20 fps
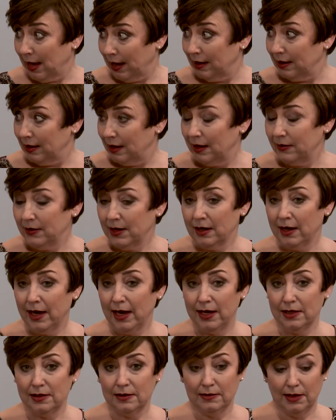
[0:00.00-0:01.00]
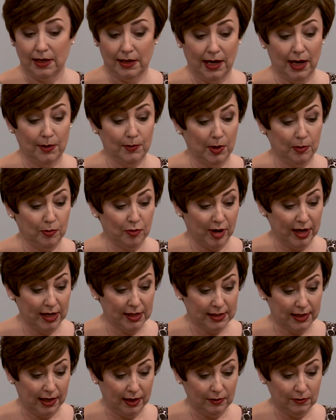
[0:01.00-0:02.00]
Yeah, and then I had my
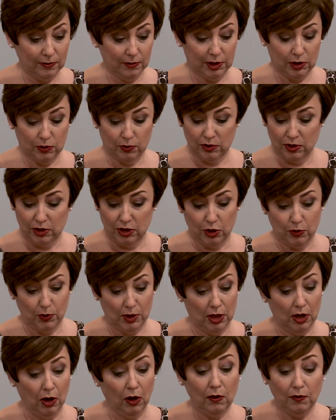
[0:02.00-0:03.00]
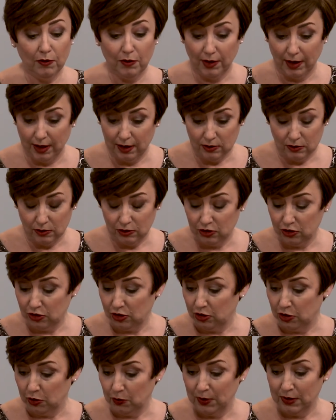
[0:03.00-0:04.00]
breakdown, which was to do with a lot of things, not just to
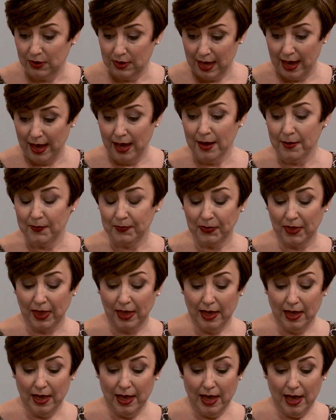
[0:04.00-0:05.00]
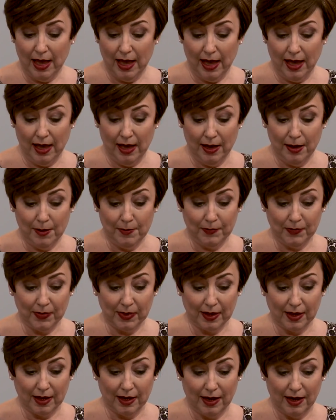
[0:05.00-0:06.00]
do with that. Yeah.
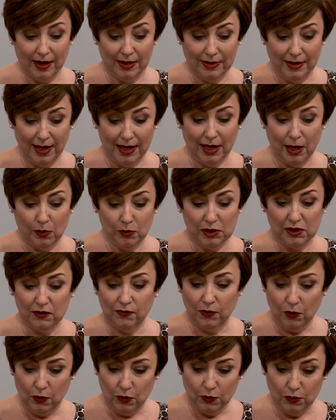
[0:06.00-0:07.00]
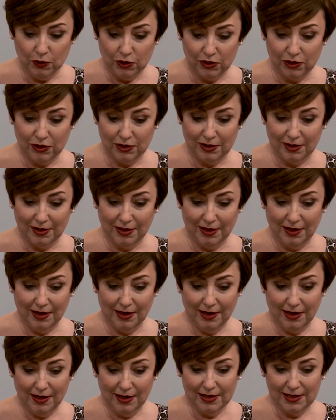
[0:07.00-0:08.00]
And then I was forced
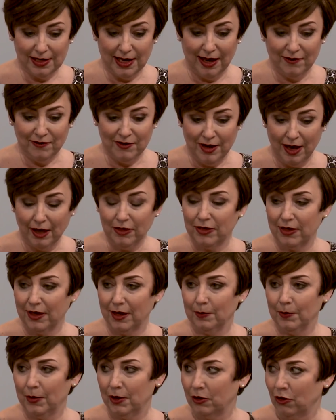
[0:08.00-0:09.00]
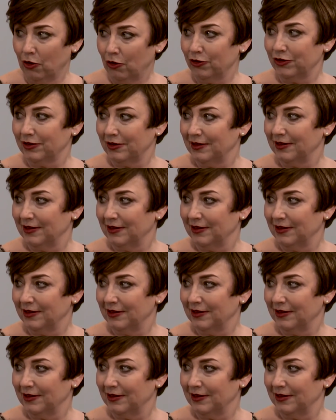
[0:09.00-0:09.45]
to have nothing but God.